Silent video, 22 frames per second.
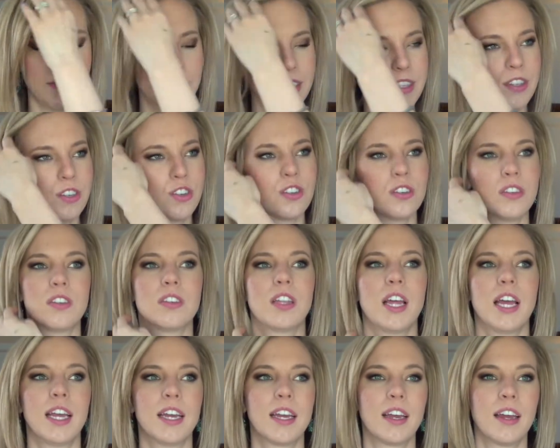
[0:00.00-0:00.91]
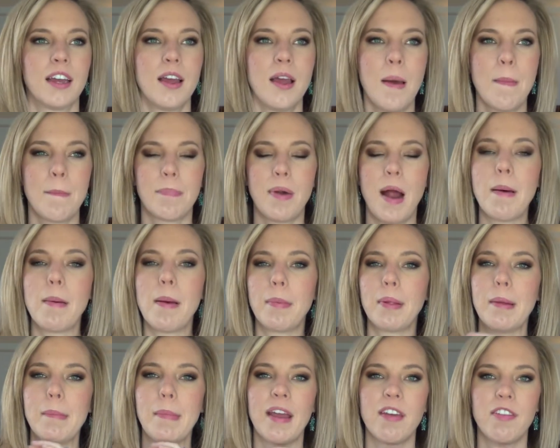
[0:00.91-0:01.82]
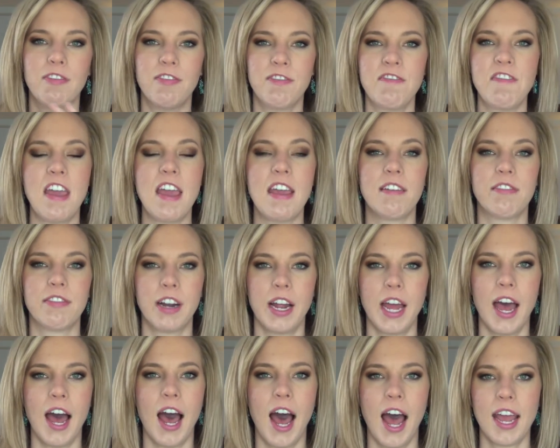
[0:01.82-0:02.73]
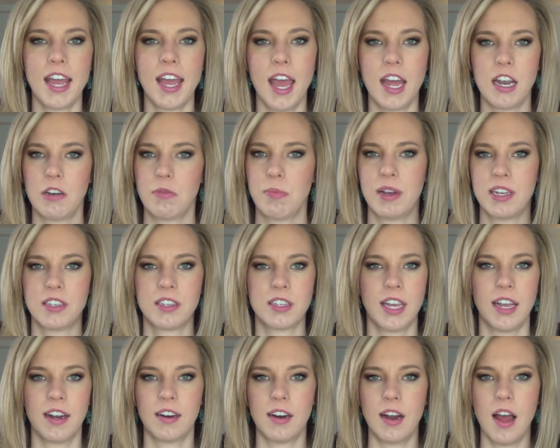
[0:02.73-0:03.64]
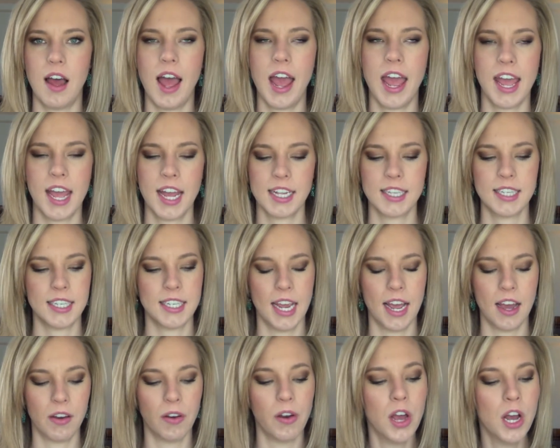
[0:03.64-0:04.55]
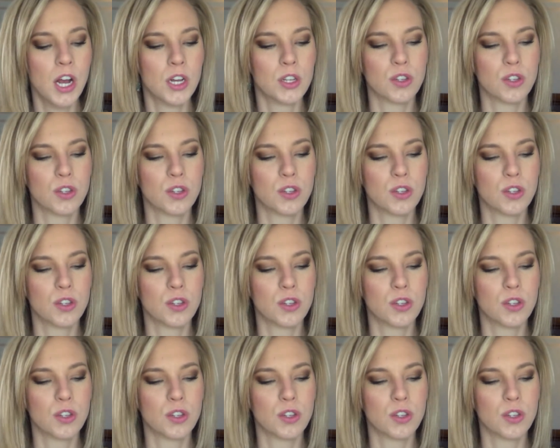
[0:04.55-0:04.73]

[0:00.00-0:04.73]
It's just like probably my favorite high-end mascara, hands down.